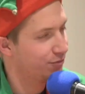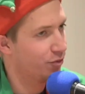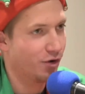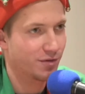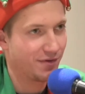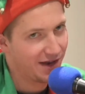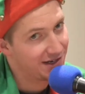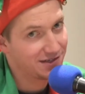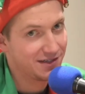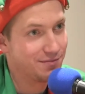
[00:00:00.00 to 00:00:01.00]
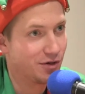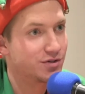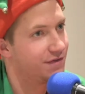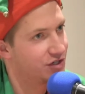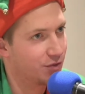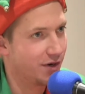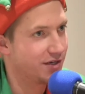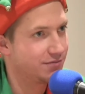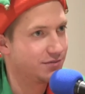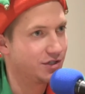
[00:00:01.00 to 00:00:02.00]
more work, but that is the most efficient
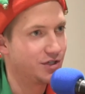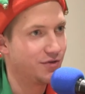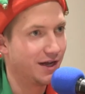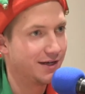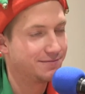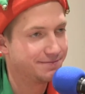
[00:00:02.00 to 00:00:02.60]
way to do that.